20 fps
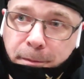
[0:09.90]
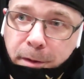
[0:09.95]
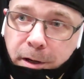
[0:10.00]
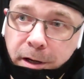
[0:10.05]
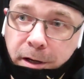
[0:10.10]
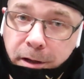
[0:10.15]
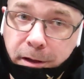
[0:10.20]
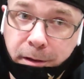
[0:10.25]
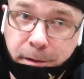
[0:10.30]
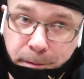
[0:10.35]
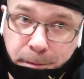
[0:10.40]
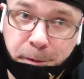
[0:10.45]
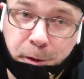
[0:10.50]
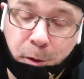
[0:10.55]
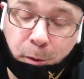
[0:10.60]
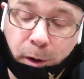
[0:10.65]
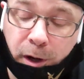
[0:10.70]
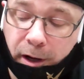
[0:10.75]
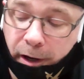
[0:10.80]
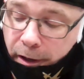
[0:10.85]
uh, in
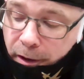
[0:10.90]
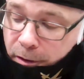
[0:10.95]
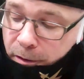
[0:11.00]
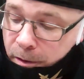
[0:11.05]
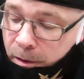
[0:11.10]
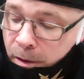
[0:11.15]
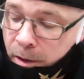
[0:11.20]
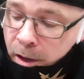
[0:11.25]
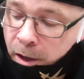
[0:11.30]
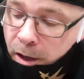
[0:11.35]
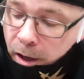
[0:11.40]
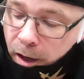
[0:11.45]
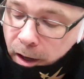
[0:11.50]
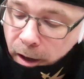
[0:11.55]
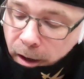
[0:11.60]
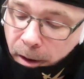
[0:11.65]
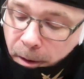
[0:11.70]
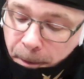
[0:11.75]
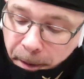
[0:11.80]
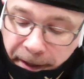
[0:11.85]
a while.
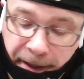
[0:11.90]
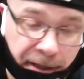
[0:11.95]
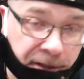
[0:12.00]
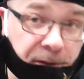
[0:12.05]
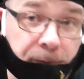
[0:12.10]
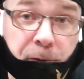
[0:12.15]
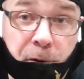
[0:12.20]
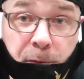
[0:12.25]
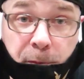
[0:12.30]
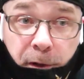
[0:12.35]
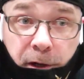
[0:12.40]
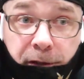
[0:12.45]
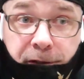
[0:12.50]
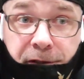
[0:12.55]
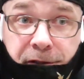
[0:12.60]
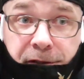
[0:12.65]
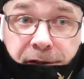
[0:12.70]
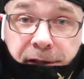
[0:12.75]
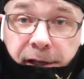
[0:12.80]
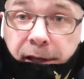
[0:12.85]
Um, I got some new
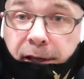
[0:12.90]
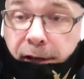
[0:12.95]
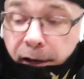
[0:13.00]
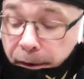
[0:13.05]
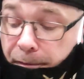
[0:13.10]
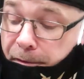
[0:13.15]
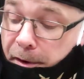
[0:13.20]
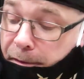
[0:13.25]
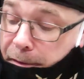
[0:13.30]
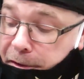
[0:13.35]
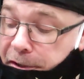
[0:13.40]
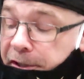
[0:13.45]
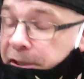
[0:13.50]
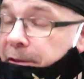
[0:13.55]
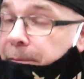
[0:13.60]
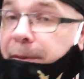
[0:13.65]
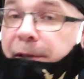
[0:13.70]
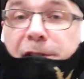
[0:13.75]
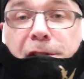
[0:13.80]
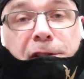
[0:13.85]
books that have never seen
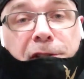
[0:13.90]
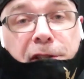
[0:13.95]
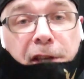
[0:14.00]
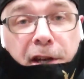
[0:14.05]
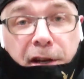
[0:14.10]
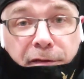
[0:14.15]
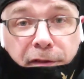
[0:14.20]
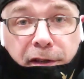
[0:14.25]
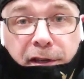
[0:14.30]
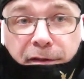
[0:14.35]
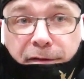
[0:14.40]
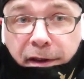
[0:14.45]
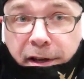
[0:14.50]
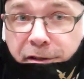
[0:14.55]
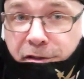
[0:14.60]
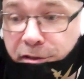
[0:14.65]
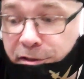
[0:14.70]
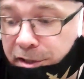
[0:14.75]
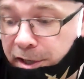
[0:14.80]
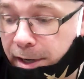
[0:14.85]
the business end of a
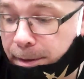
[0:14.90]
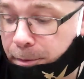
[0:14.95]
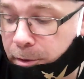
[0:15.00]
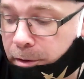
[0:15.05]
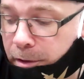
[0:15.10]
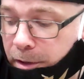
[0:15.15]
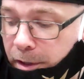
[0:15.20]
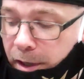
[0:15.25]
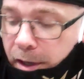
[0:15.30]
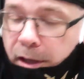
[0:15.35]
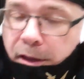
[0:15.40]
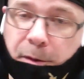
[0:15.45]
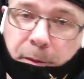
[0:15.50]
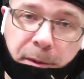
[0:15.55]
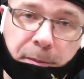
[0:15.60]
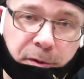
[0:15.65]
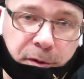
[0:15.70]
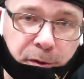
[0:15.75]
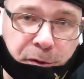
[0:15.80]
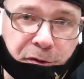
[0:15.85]
convention table uh, that
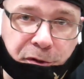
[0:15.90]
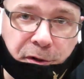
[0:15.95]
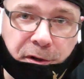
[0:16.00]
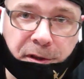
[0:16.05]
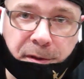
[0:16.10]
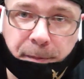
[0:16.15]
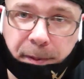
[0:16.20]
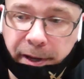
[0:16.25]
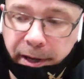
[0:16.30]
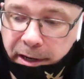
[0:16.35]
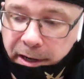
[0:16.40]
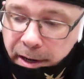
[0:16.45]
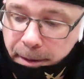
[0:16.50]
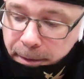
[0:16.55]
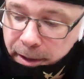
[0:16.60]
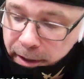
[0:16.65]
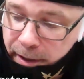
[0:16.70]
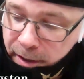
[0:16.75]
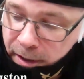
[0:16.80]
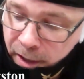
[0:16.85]
we produced during the
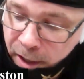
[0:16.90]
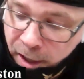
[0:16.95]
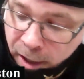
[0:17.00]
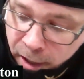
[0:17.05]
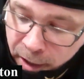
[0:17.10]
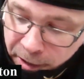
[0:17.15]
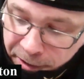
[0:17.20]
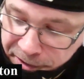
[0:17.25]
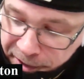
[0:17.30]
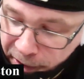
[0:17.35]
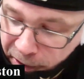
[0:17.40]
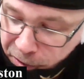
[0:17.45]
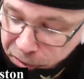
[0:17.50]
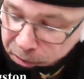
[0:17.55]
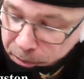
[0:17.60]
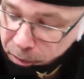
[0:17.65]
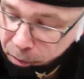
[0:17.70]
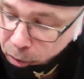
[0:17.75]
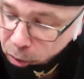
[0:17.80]
pandemic. Tales from the